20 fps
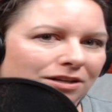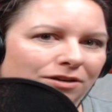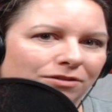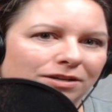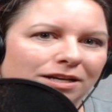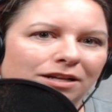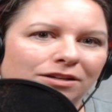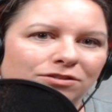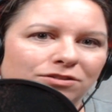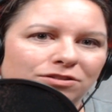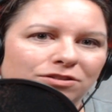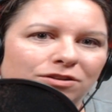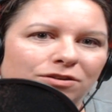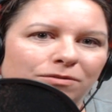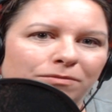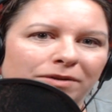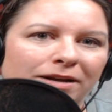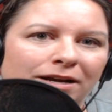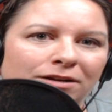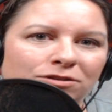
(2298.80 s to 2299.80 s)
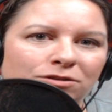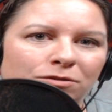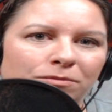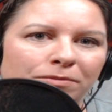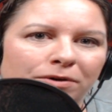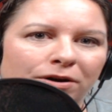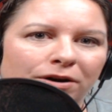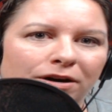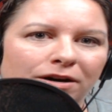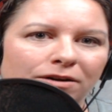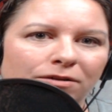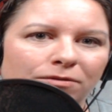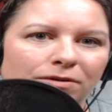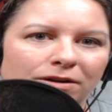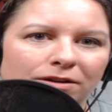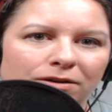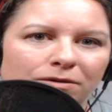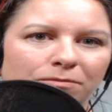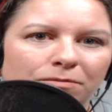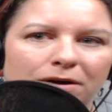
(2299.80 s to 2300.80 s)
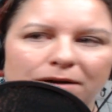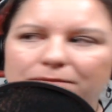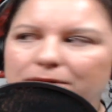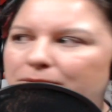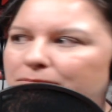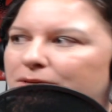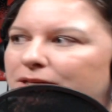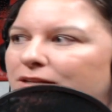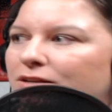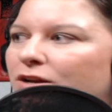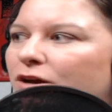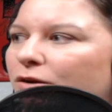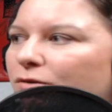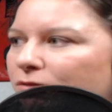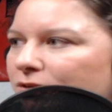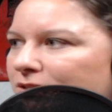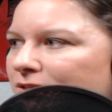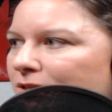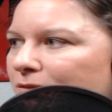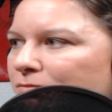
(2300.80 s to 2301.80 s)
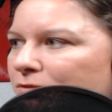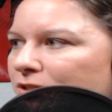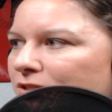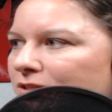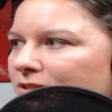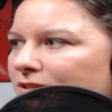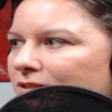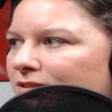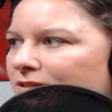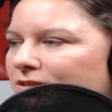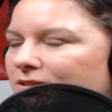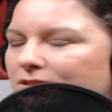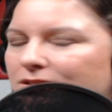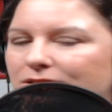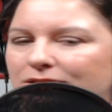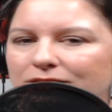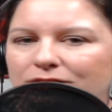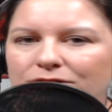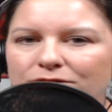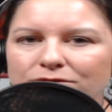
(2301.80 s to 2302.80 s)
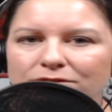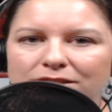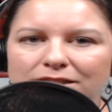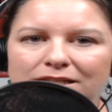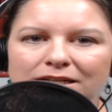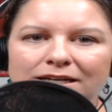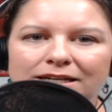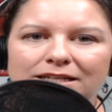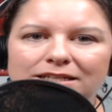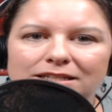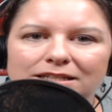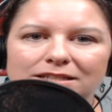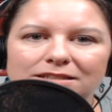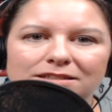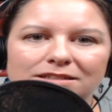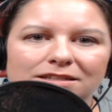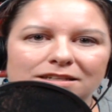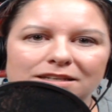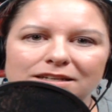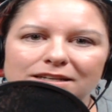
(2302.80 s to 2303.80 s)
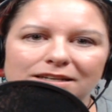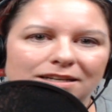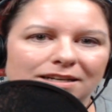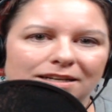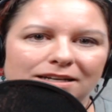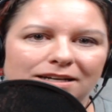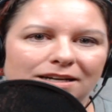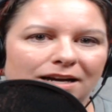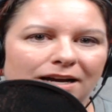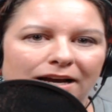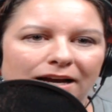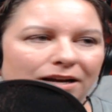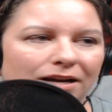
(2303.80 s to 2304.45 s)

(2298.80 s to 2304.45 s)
Yellowstone National Park, where there'd probably be no reception in the early 90s, and I had